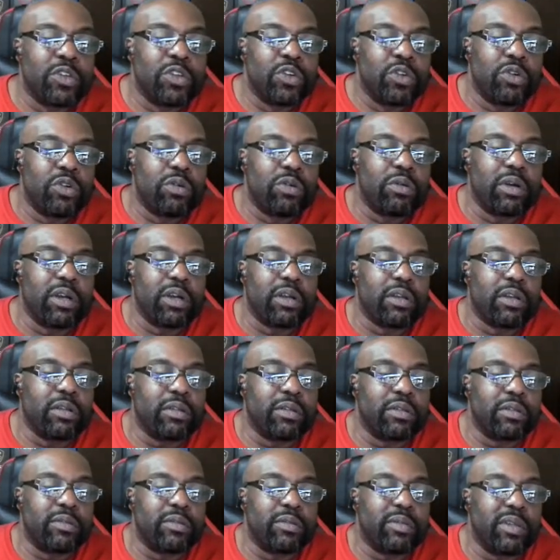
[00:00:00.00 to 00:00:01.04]
Well,
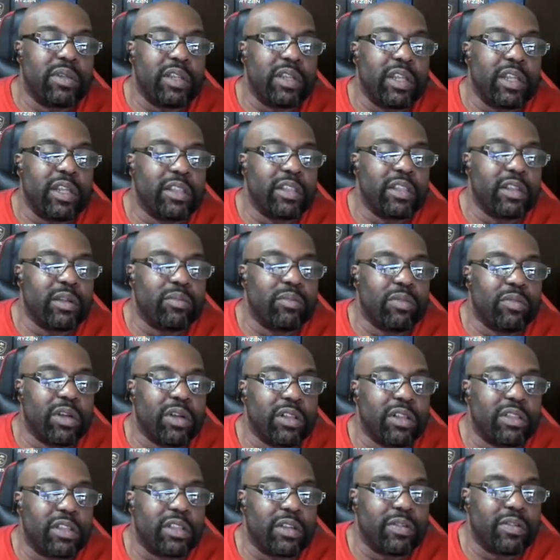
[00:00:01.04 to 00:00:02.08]
by the end of the
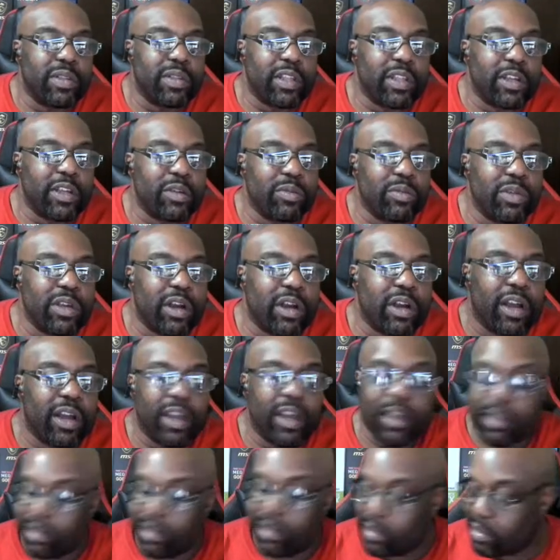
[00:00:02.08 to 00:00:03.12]
month, everything will be all right.
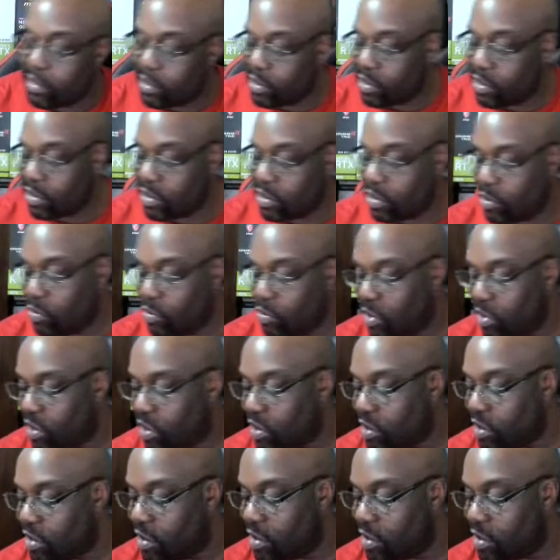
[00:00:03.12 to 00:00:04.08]
It'll be good.